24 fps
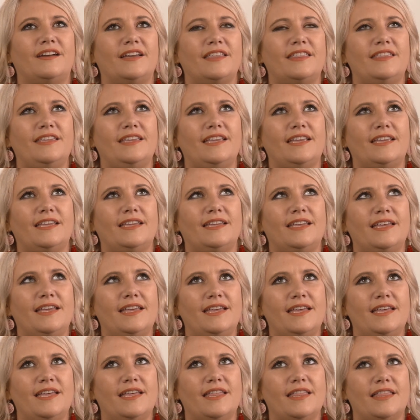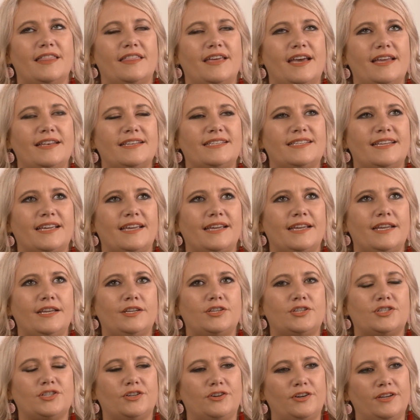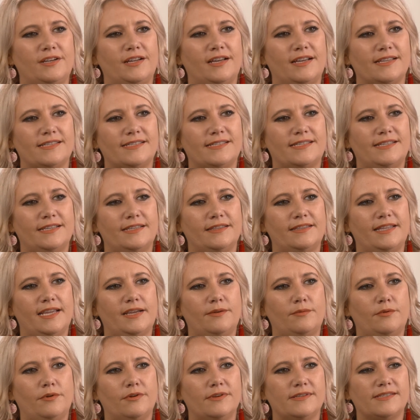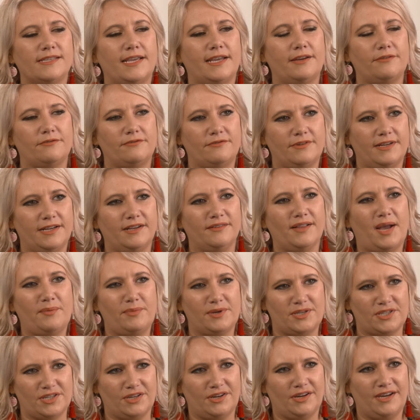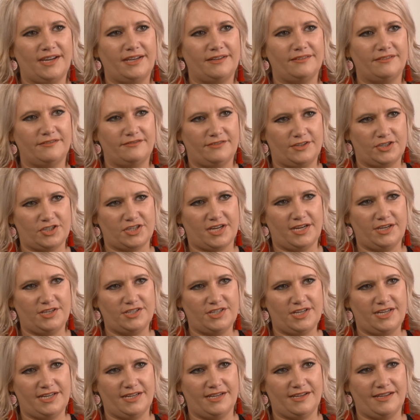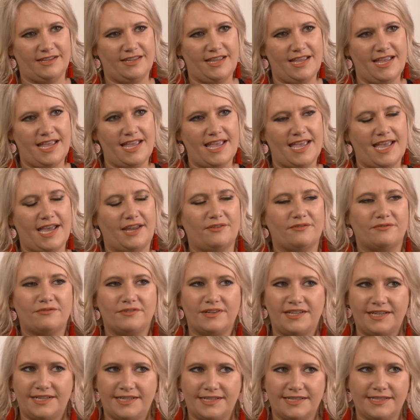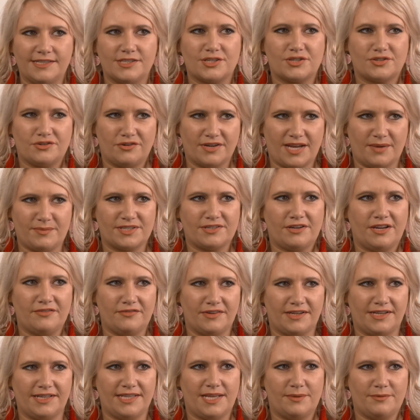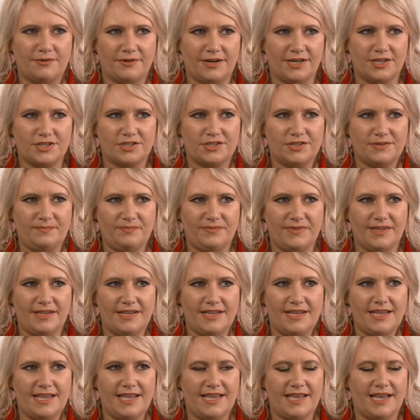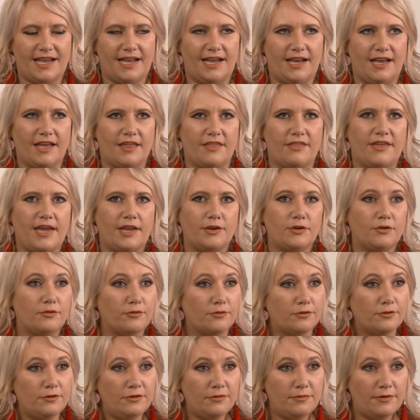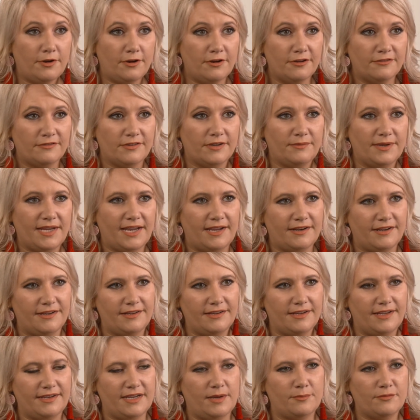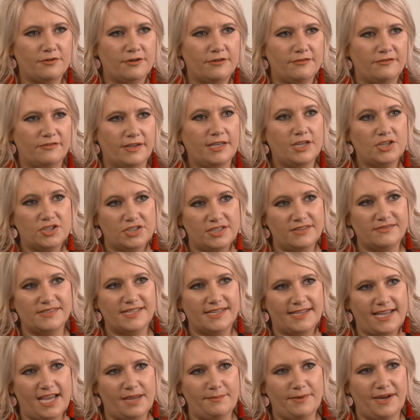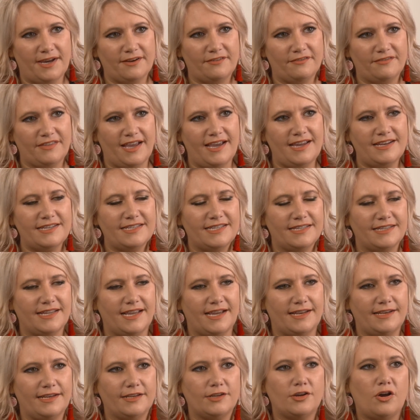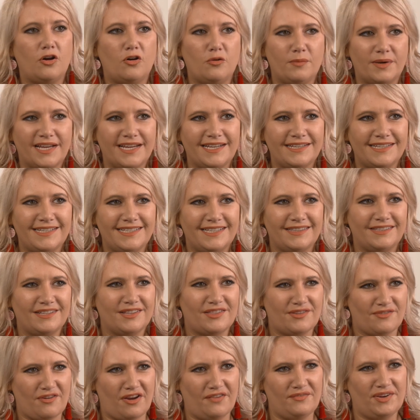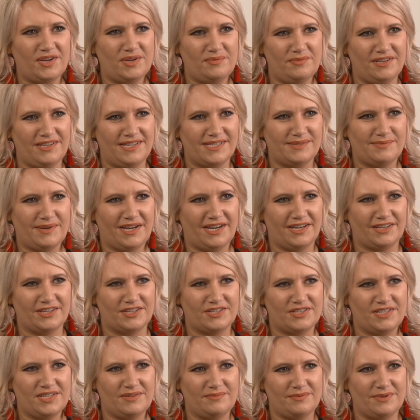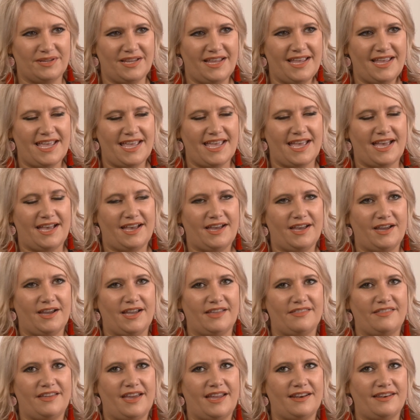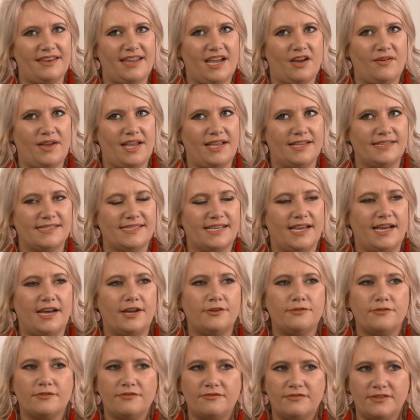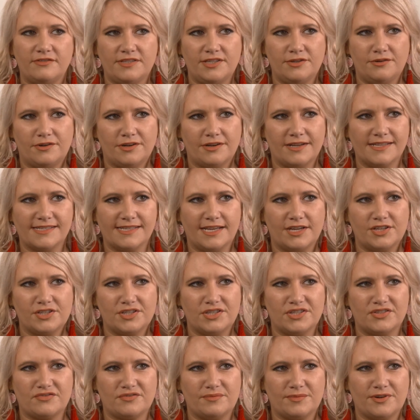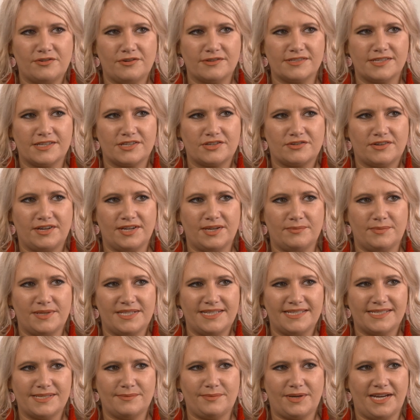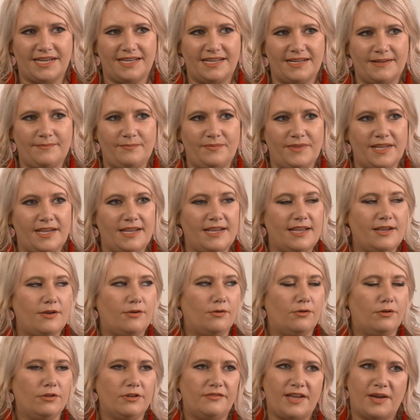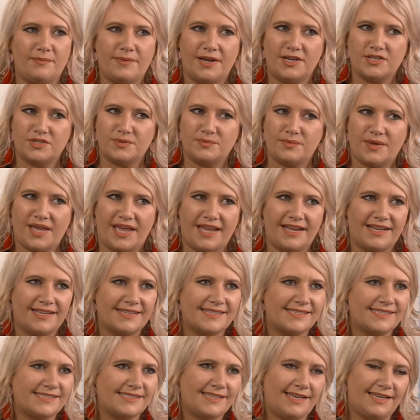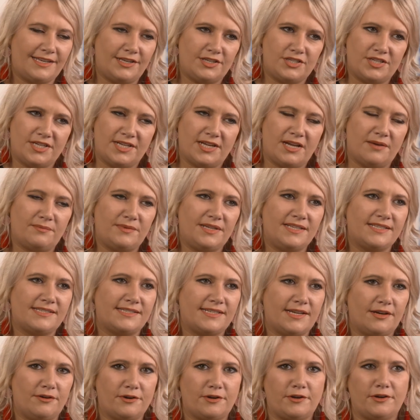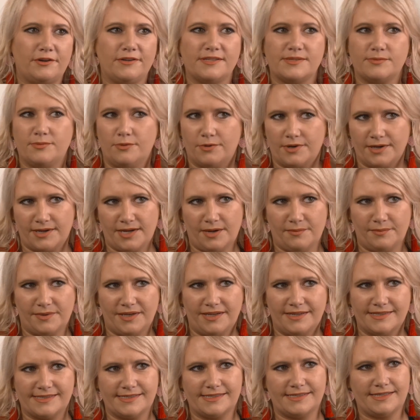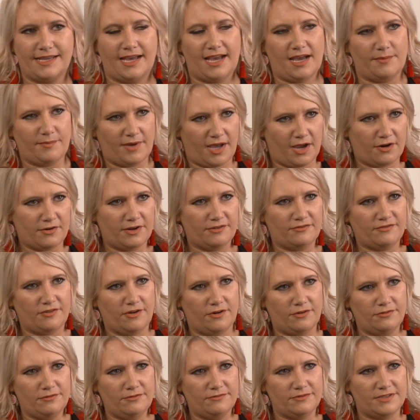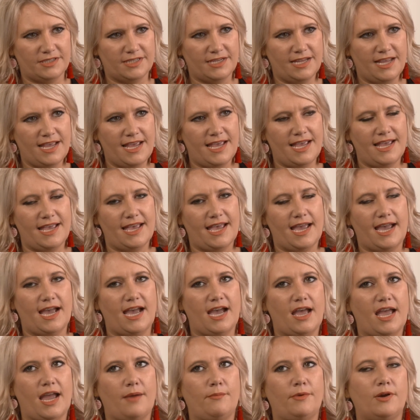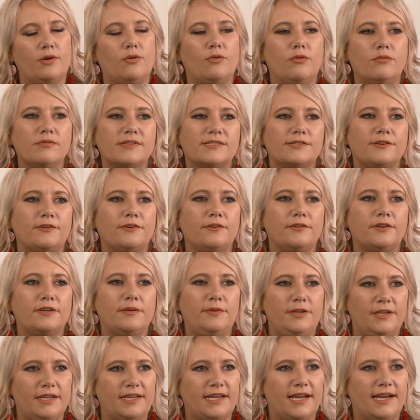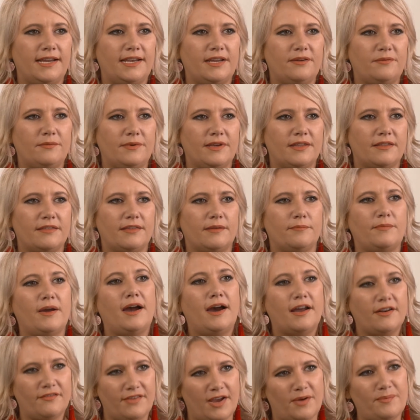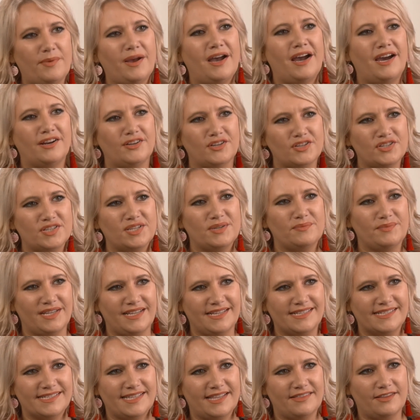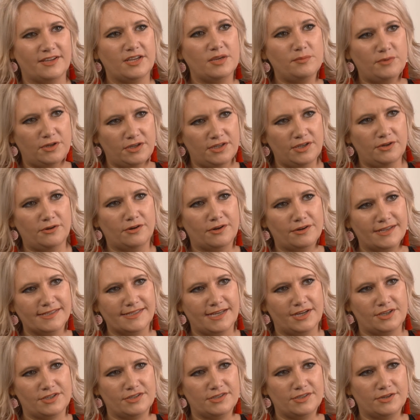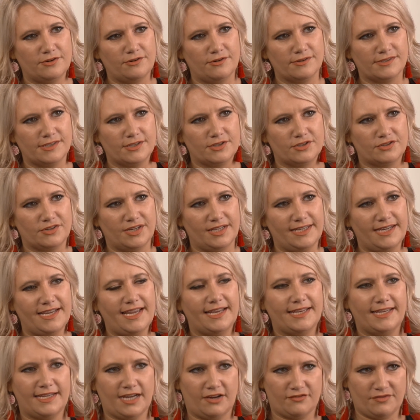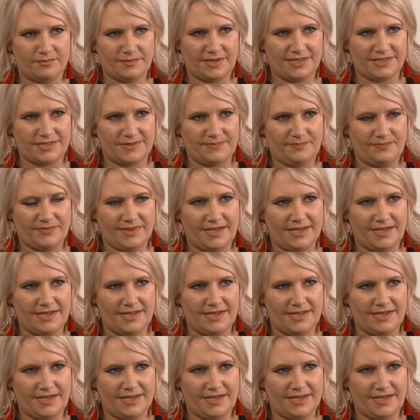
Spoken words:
I think that day showed us that there was a real appetite for change here and a really strong appetite for collaboration. That grew over, we had a number of initiatives that came out of that, and it culminated in the Thriving Communities Partnership. That now has 150 organisations from across Australia participating. All of our major banks, energy companies, telcos, water companies are involved. And we're also communicating with, and part of our partnership is the community organisations across Australia and government.